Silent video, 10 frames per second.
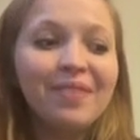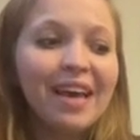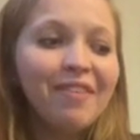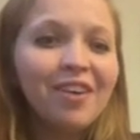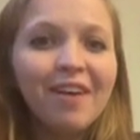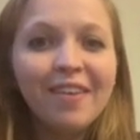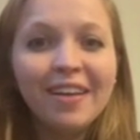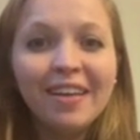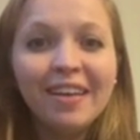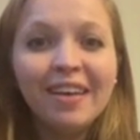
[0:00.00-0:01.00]
If you have
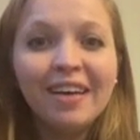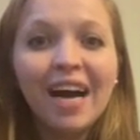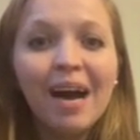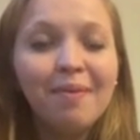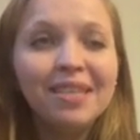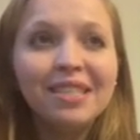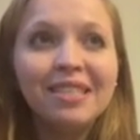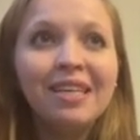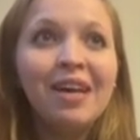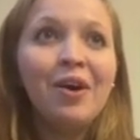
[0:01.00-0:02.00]
any
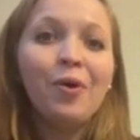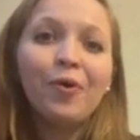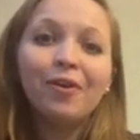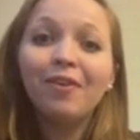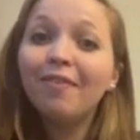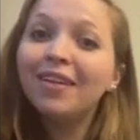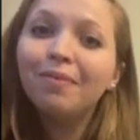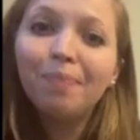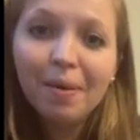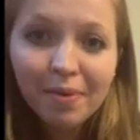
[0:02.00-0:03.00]
comments or if you have any
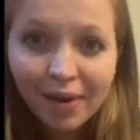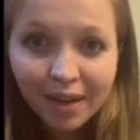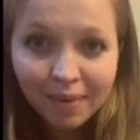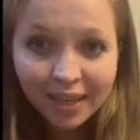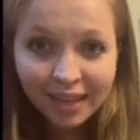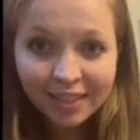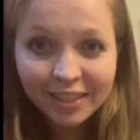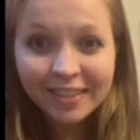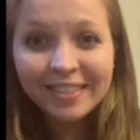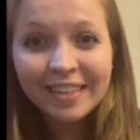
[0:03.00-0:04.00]
baby
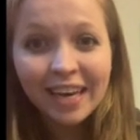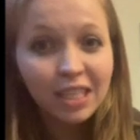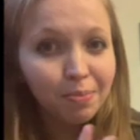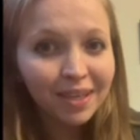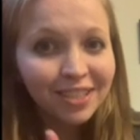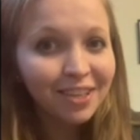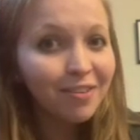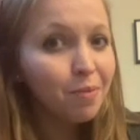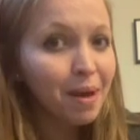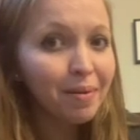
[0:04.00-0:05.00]
recommendations, especially
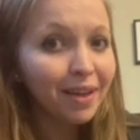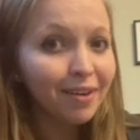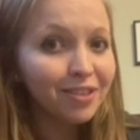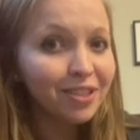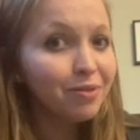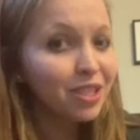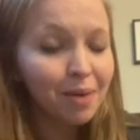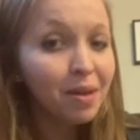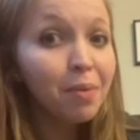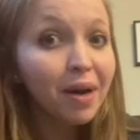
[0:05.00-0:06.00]
for a baby lounger, which
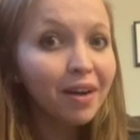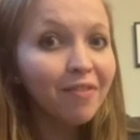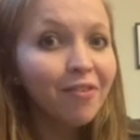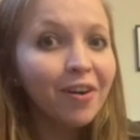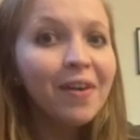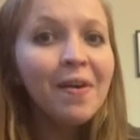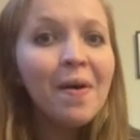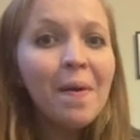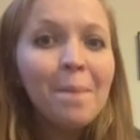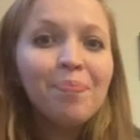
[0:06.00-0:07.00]
I'm in the market for,
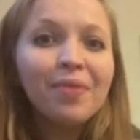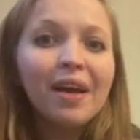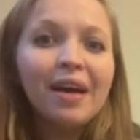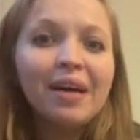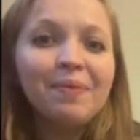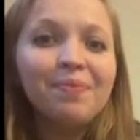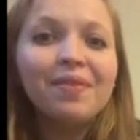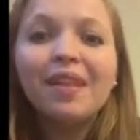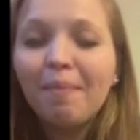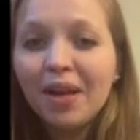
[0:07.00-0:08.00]

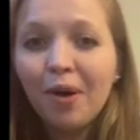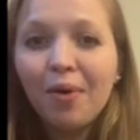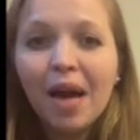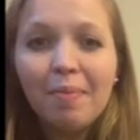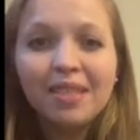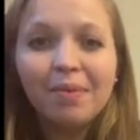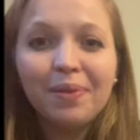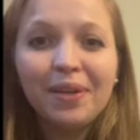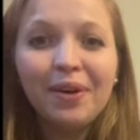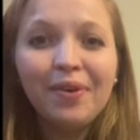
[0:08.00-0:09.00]
let me know, comment down
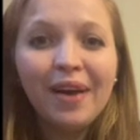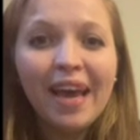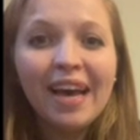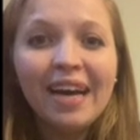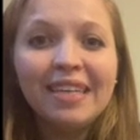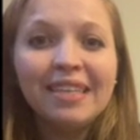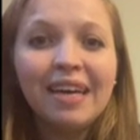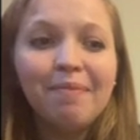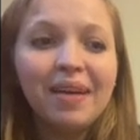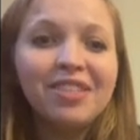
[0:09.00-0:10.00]
below, and
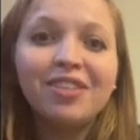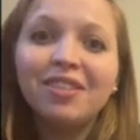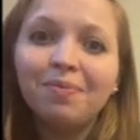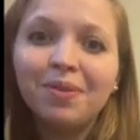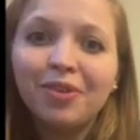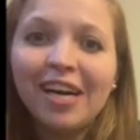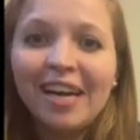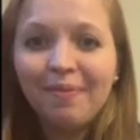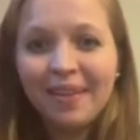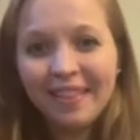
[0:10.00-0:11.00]
make sure to
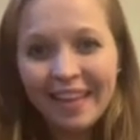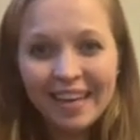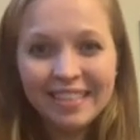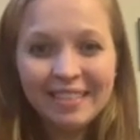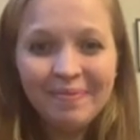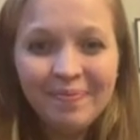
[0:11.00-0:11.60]
subscribe. Thanks.